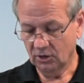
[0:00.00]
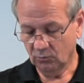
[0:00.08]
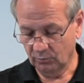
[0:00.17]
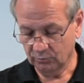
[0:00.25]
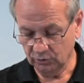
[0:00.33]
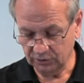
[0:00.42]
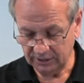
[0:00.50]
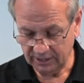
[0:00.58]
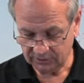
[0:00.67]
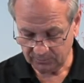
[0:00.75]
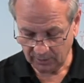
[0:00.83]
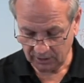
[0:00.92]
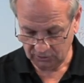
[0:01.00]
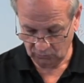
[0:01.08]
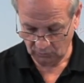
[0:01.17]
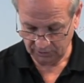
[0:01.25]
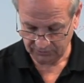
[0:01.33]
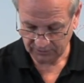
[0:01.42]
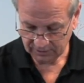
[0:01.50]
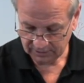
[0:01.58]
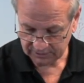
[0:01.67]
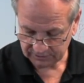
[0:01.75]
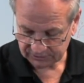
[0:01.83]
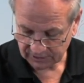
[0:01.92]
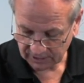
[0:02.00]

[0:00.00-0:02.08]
What we're looking at to begin with is